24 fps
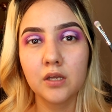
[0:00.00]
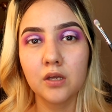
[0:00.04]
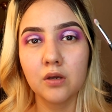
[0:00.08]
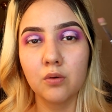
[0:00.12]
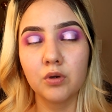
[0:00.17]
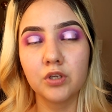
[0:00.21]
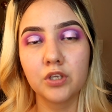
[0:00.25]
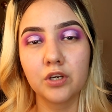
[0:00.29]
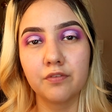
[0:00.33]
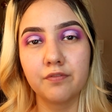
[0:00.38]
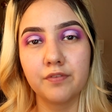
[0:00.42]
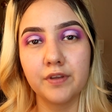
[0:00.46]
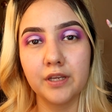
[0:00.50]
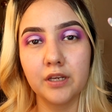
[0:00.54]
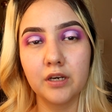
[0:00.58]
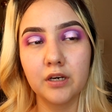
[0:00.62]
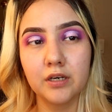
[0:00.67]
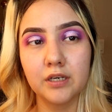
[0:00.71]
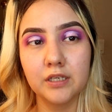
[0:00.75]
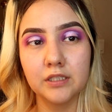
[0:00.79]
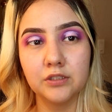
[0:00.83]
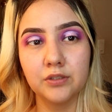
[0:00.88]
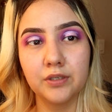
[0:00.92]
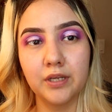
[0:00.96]
with your finger,
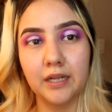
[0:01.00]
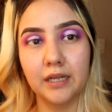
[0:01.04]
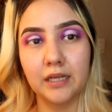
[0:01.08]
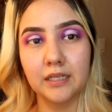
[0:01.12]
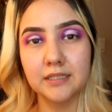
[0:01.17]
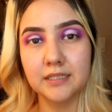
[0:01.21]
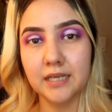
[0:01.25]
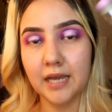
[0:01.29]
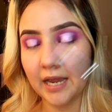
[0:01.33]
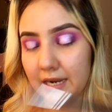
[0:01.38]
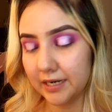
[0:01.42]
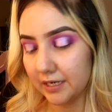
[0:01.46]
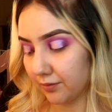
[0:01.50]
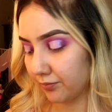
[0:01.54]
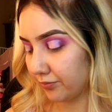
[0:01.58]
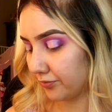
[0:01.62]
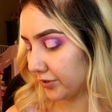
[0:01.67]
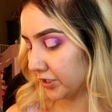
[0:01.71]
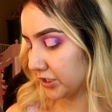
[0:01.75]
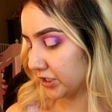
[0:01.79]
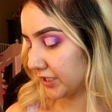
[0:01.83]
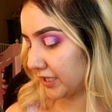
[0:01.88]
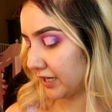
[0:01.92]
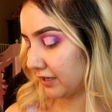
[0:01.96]
is you get like a tiny
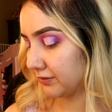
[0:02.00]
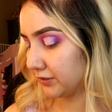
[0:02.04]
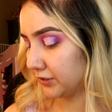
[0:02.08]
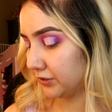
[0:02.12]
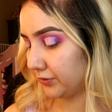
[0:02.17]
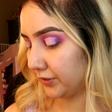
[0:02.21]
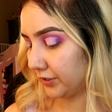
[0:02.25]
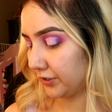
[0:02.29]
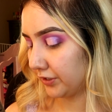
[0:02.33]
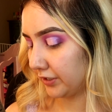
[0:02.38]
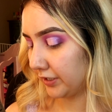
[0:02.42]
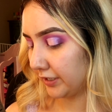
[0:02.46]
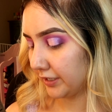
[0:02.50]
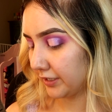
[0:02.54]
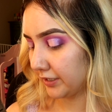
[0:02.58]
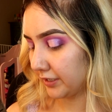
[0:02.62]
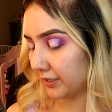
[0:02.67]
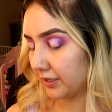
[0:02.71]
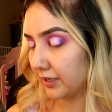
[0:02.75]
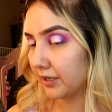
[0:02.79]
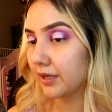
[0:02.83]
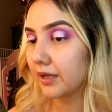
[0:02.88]
brush like I was doing earlier,